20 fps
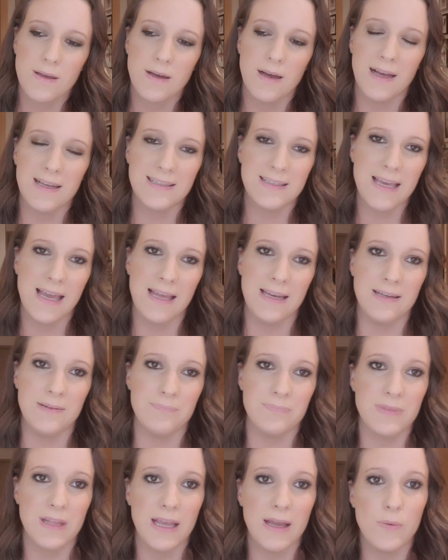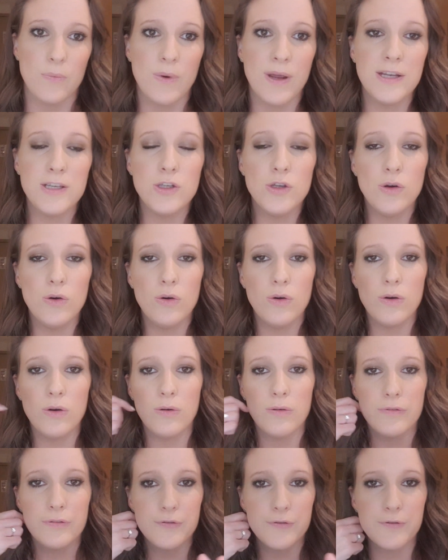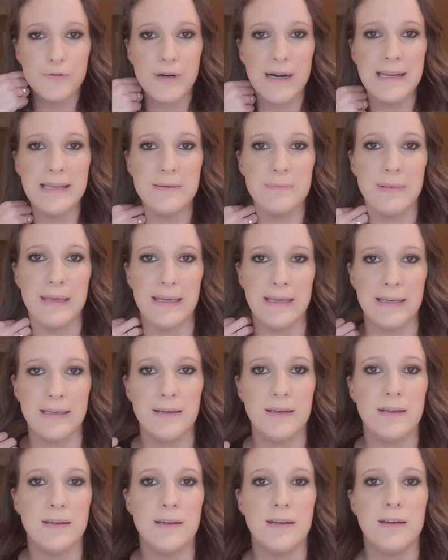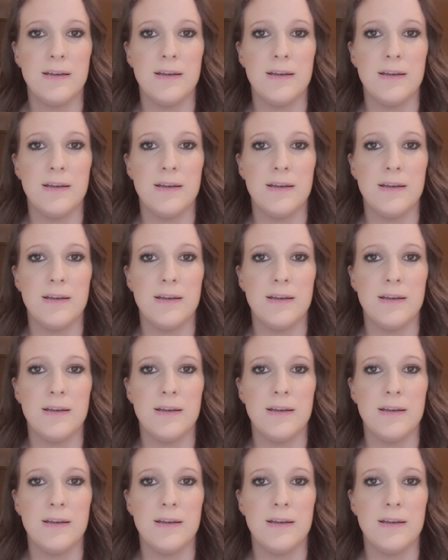again, when you're framing